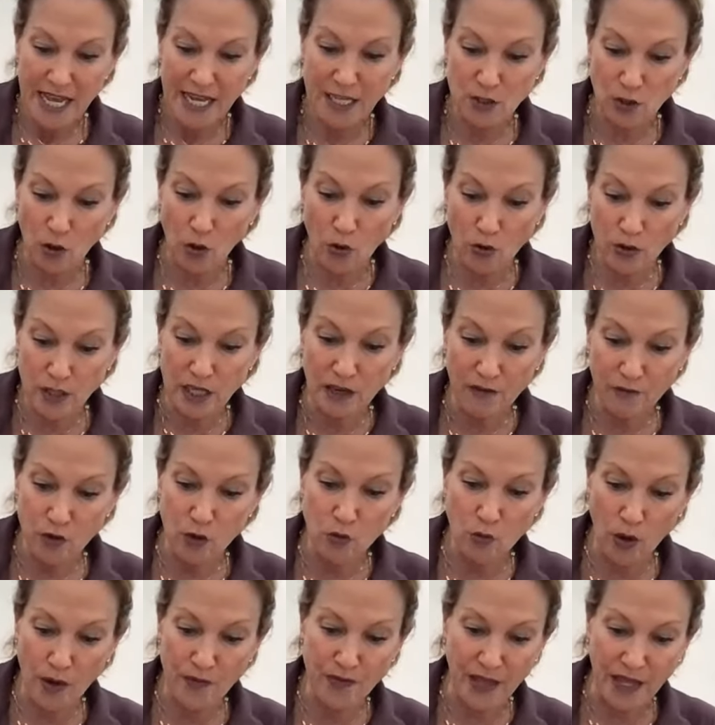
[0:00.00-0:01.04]
It's only if
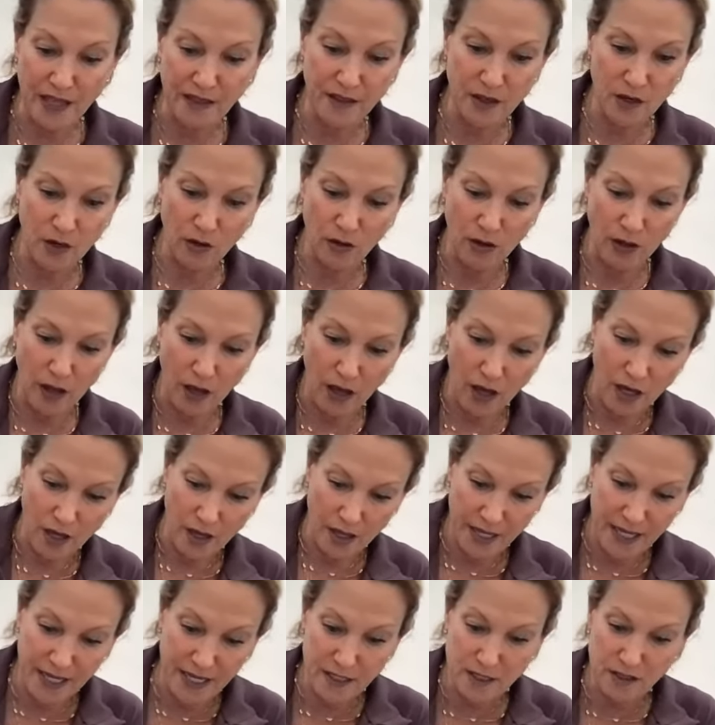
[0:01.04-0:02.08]
you want that little
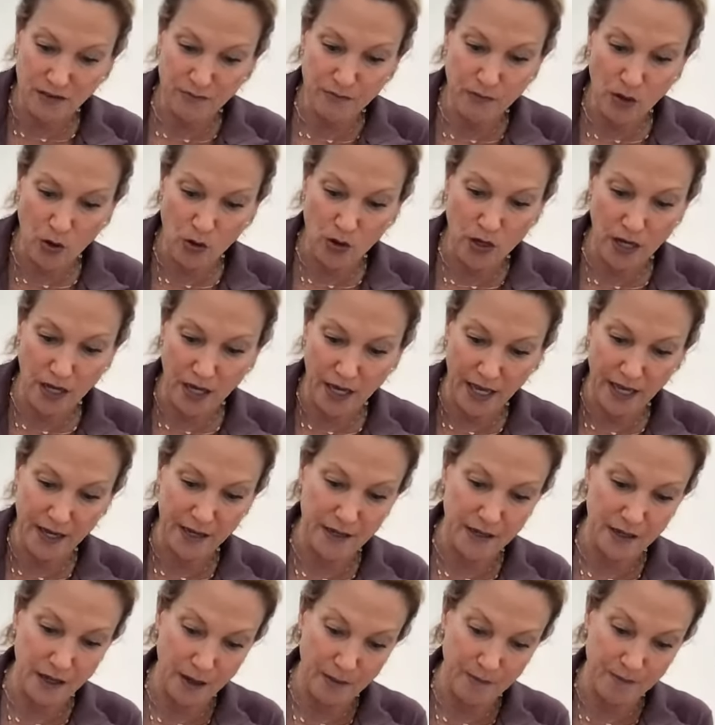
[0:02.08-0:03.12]
uh, hint of mocha,
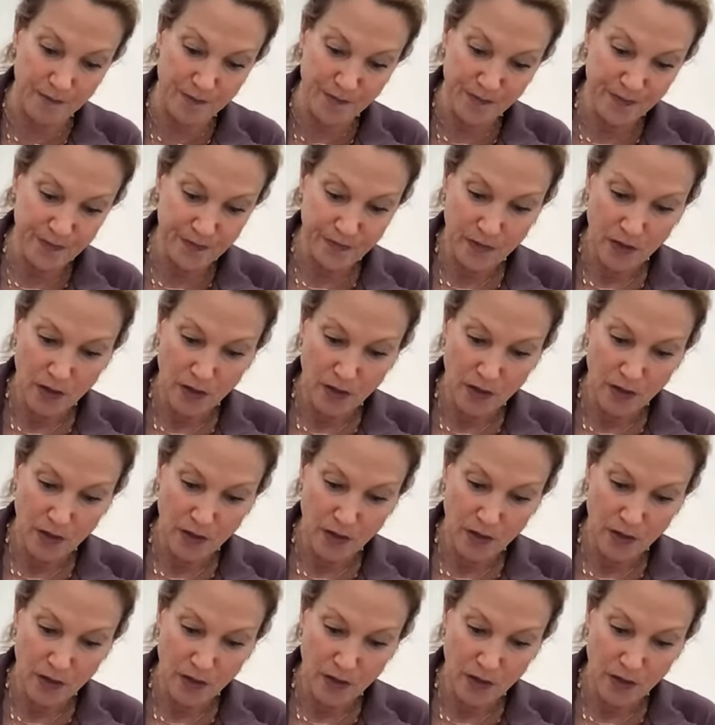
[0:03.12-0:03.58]
and um,